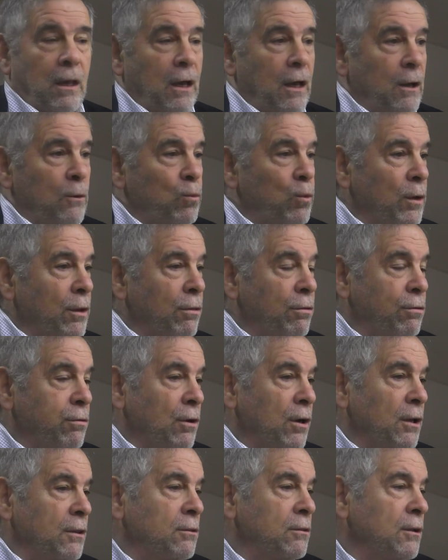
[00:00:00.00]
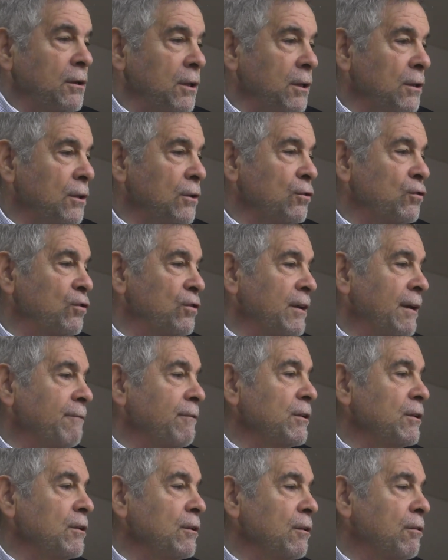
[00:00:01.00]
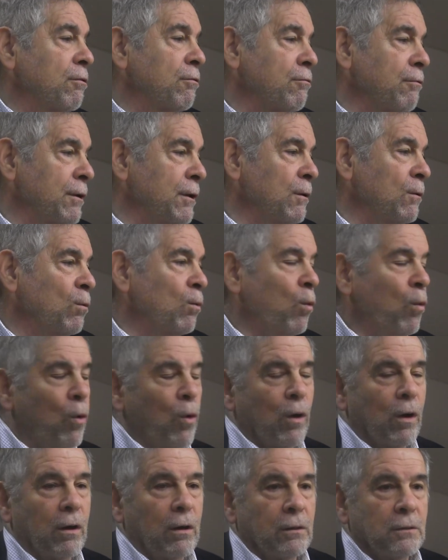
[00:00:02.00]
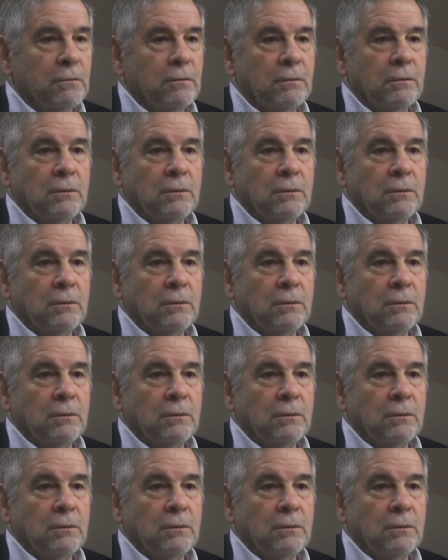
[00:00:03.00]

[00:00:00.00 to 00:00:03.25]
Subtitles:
And we thought that in the 73 war,